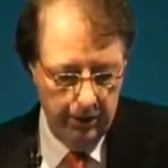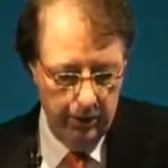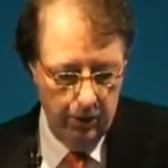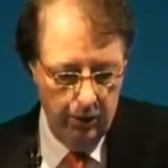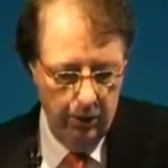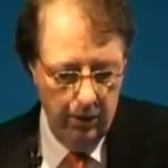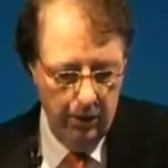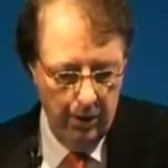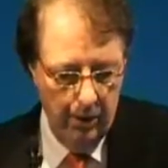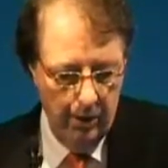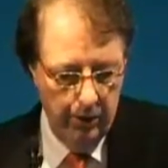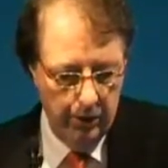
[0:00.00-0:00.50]

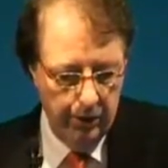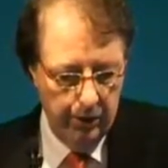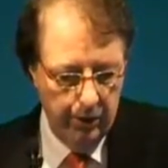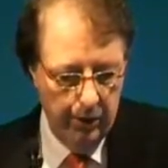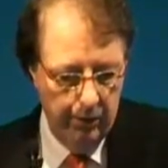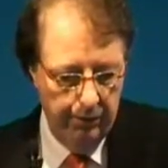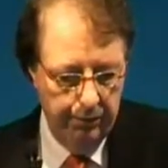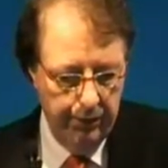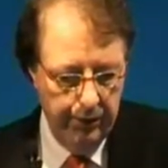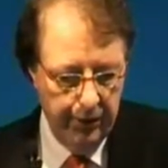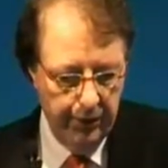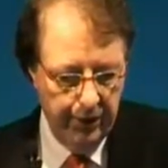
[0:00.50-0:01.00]
So
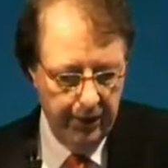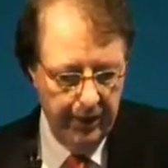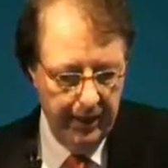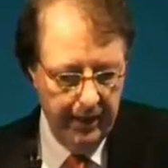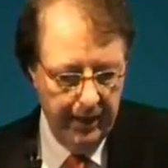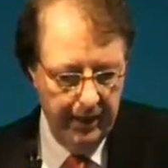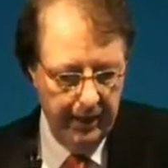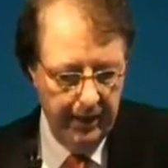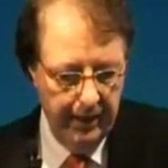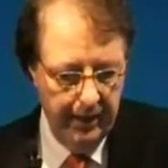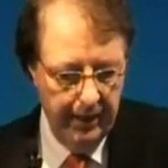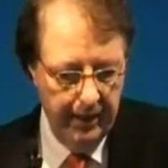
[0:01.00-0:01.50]
the first
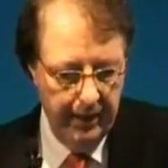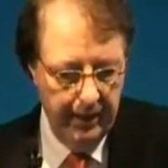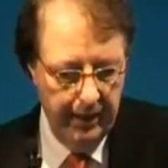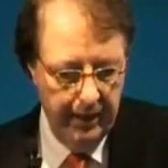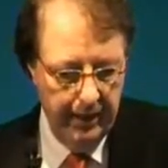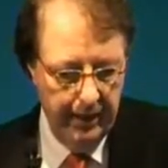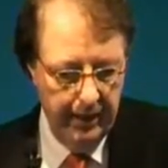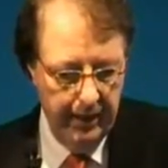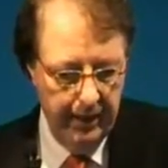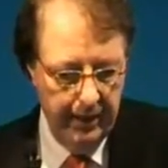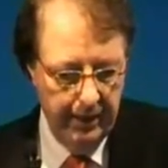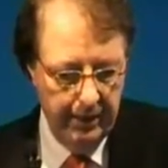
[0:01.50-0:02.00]
thing
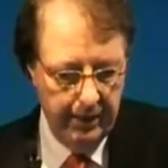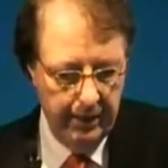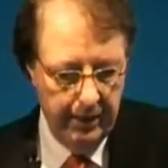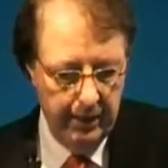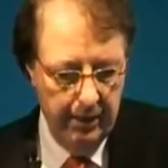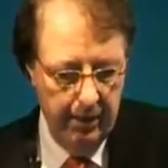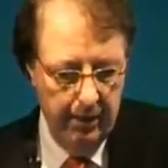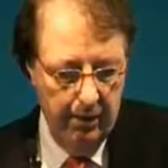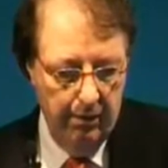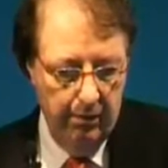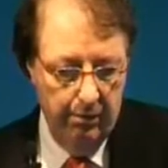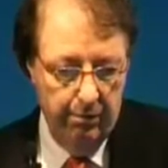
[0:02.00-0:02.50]

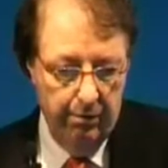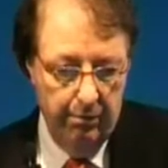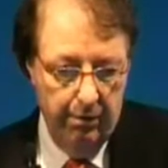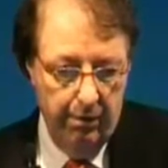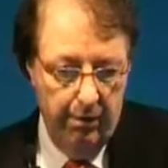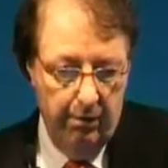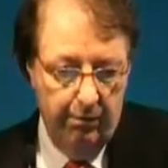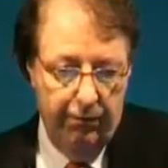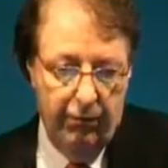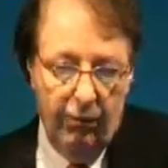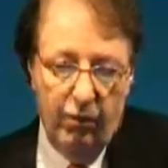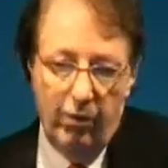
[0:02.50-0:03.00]
is
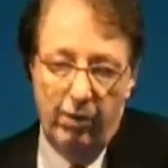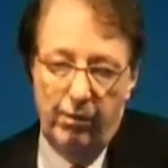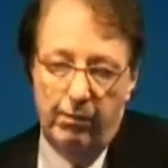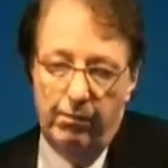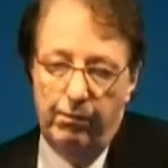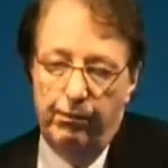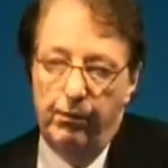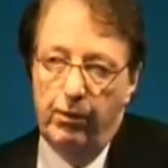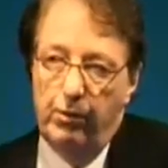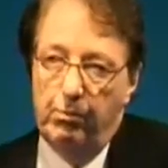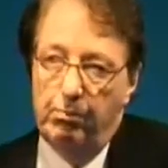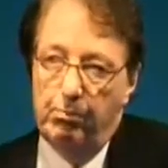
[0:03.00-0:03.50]

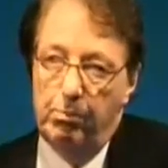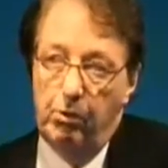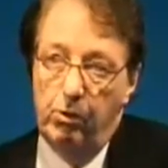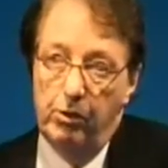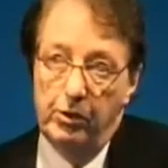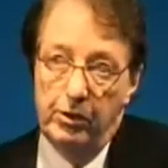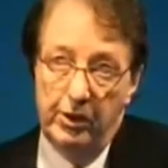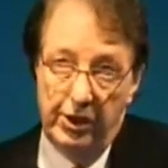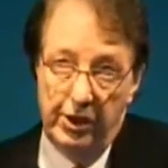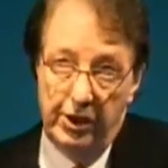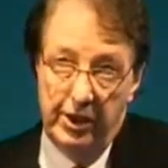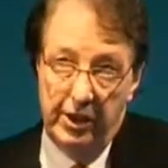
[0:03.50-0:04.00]
for
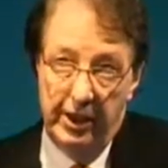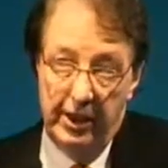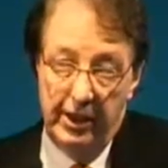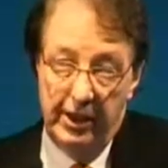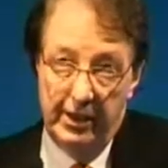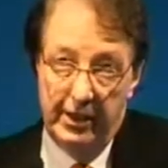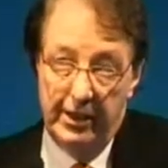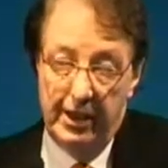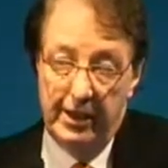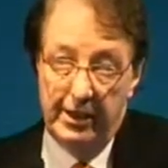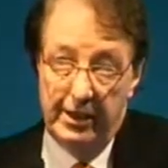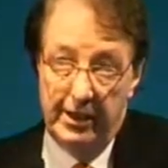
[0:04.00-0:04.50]
bone
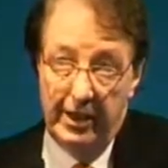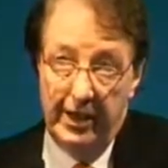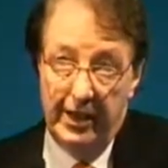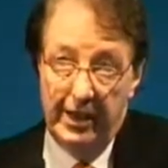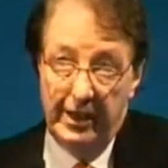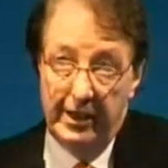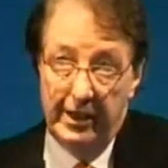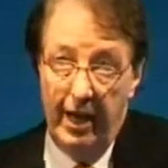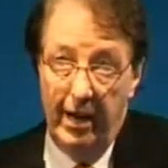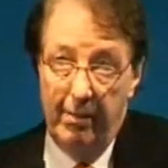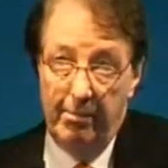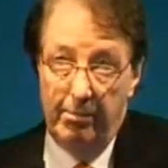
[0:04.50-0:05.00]
disease, as an
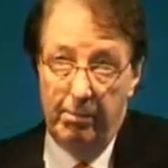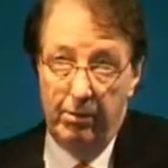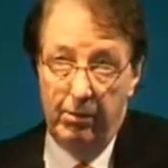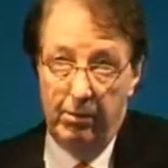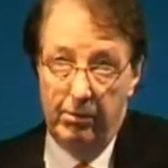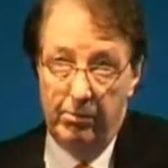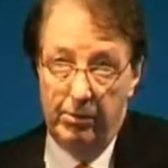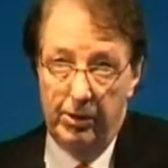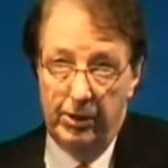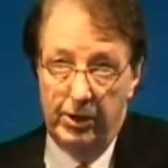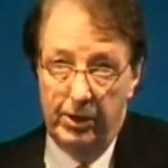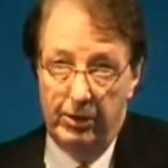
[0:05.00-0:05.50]

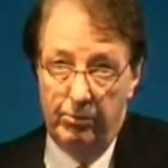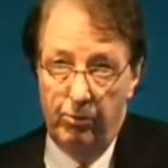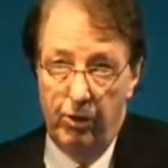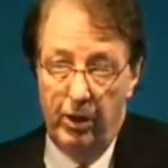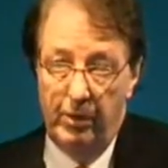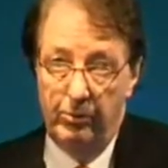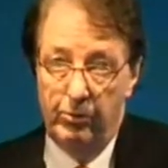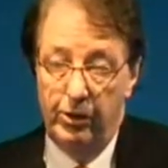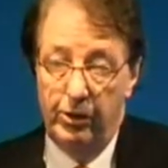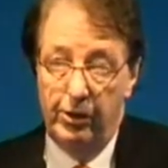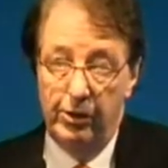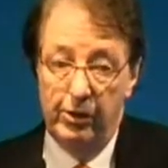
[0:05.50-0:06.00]
example, which is what
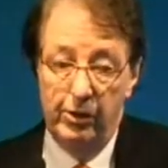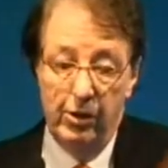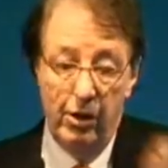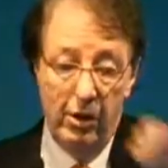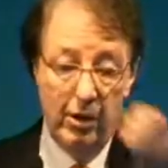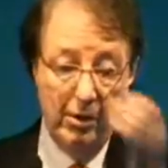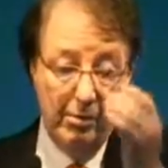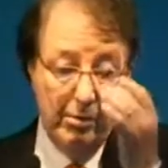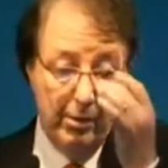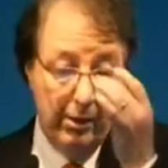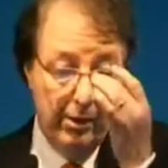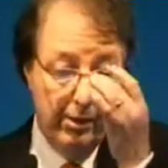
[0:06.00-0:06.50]
I'm going to
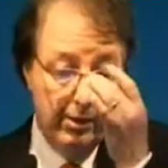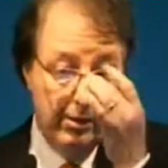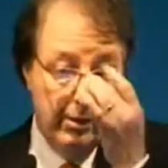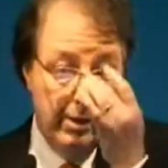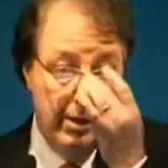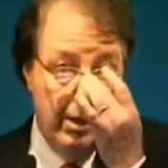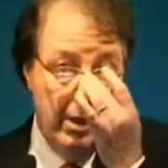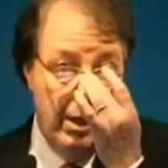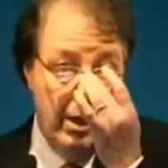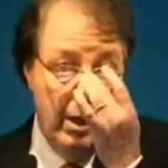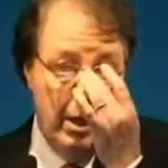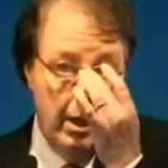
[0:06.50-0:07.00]
talk about.
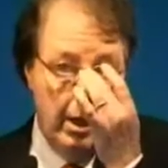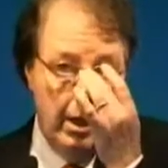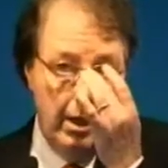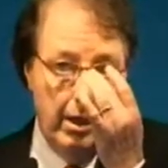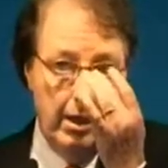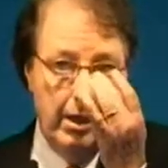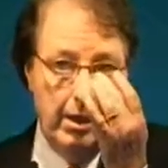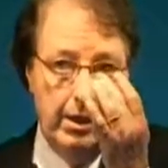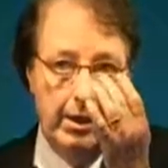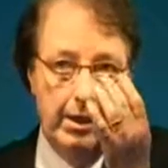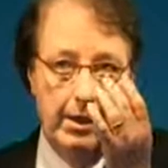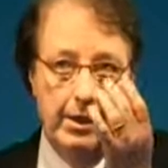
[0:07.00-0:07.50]

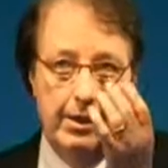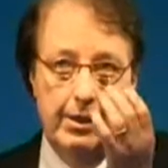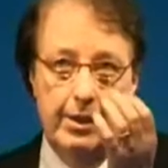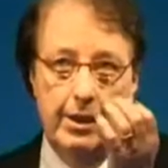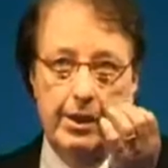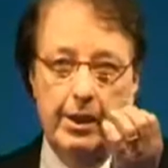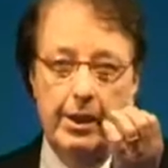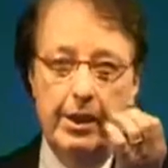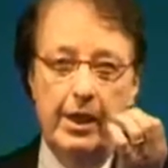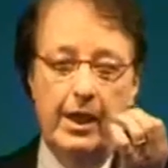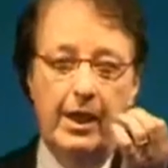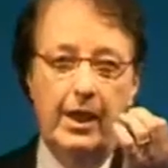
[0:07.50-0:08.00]

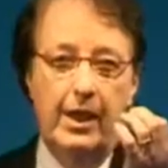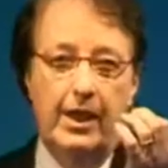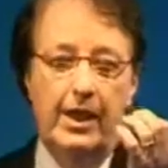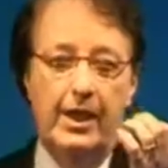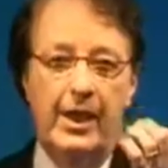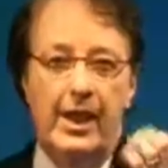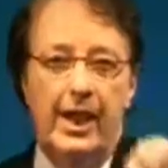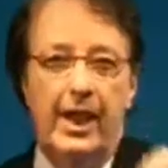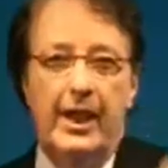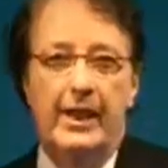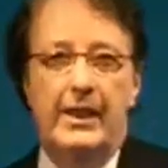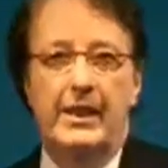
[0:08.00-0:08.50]

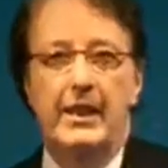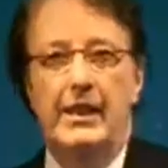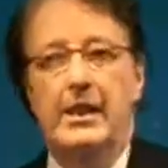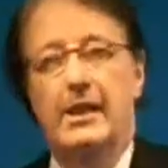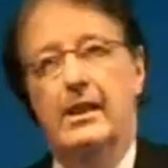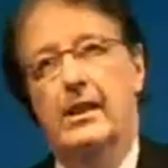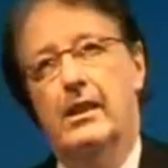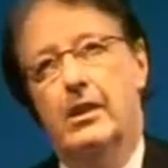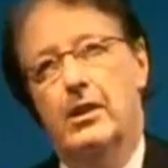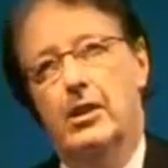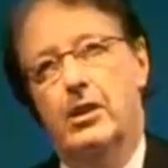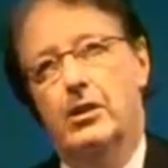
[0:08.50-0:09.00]
The
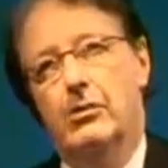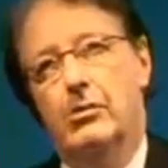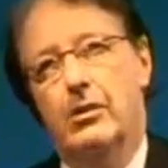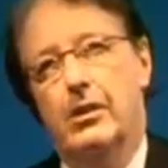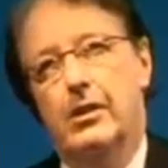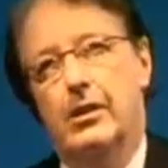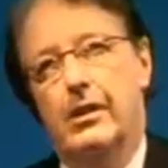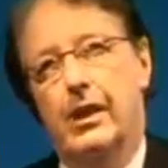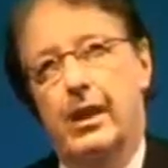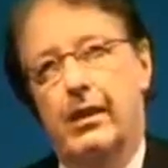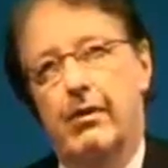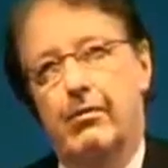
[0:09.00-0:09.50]
idea is to
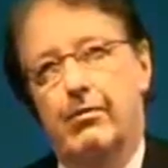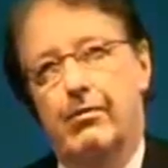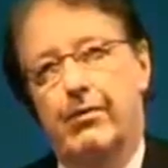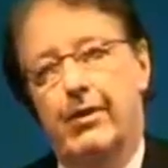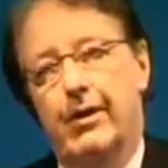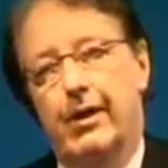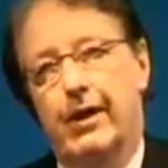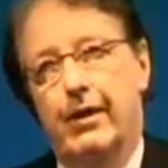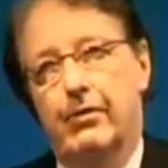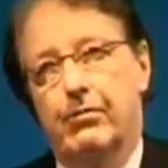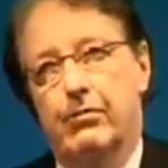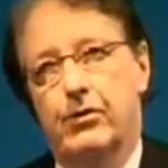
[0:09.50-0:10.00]

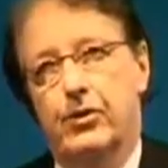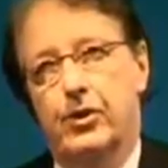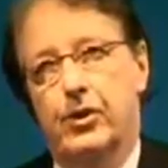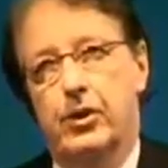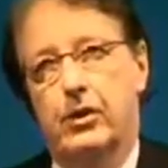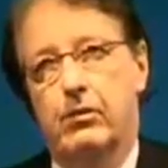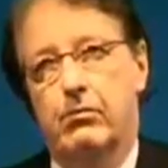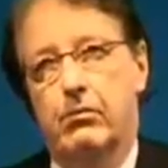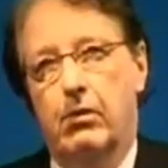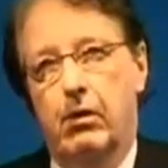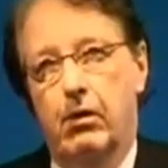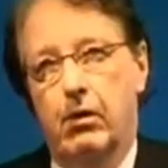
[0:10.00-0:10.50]
identify,
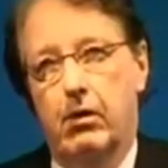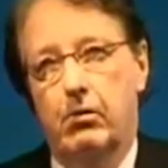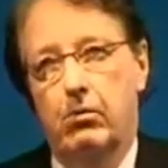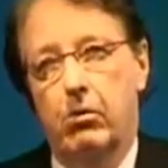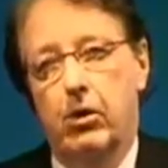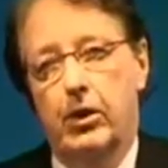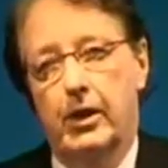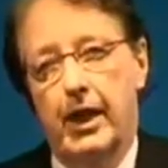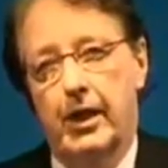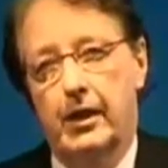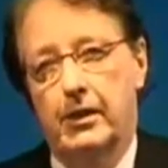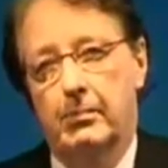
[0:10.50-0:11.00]
first of all,
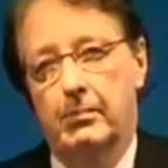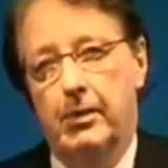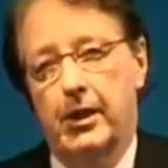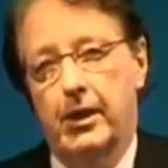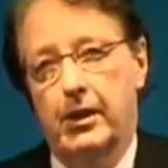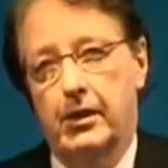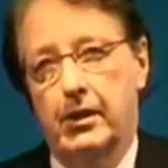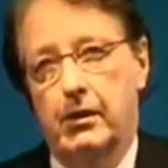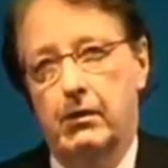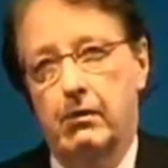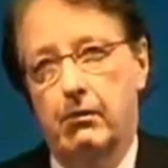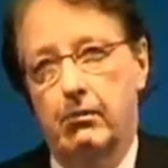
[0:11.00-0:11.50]
what
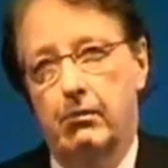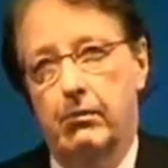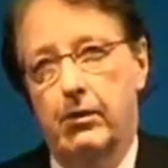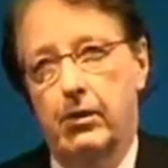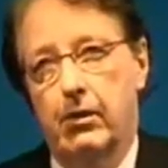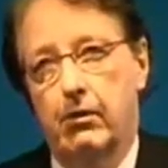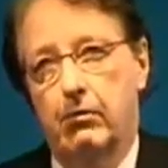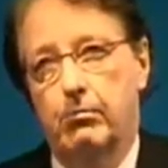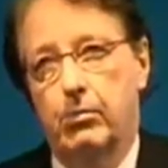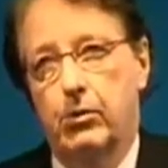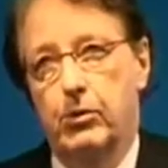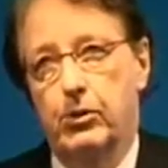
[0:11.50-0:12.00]
aspects
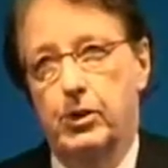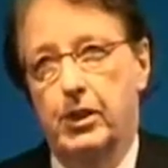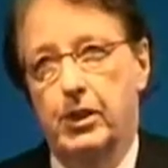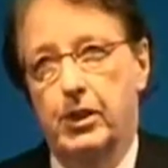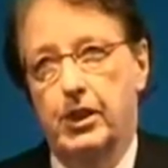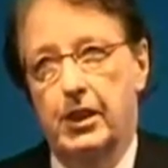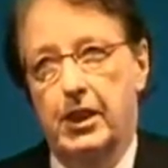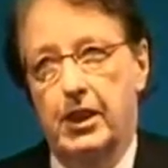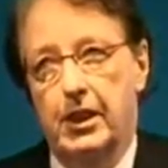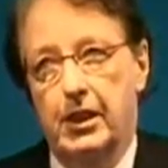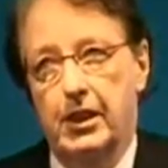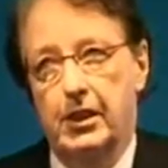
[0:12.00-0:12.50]
of bone
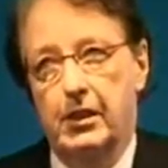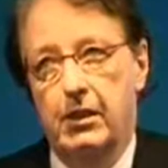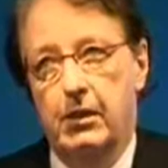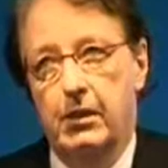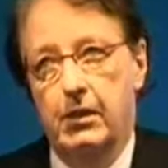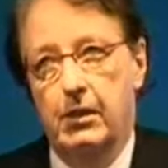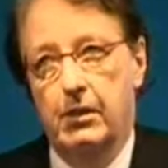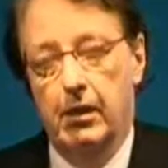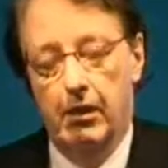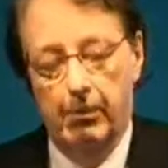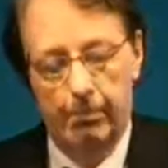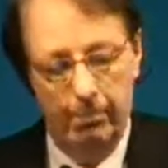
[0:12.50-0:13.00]
disease
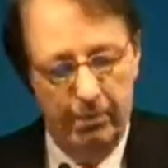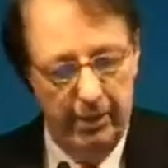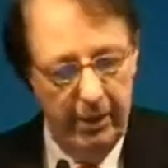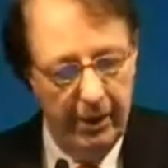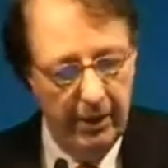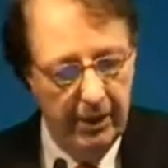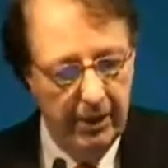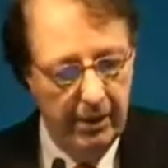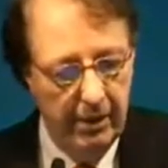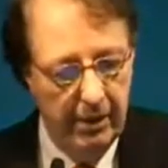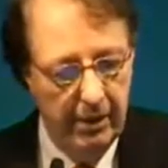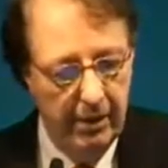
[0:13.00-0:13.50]
are
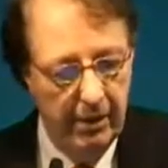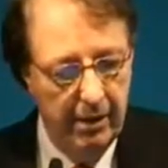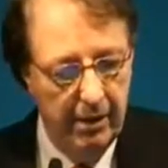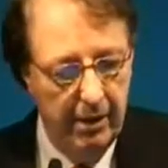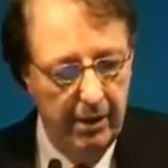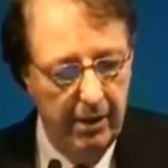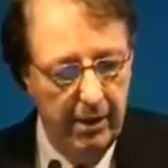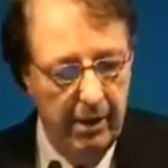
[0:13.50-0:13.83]
present.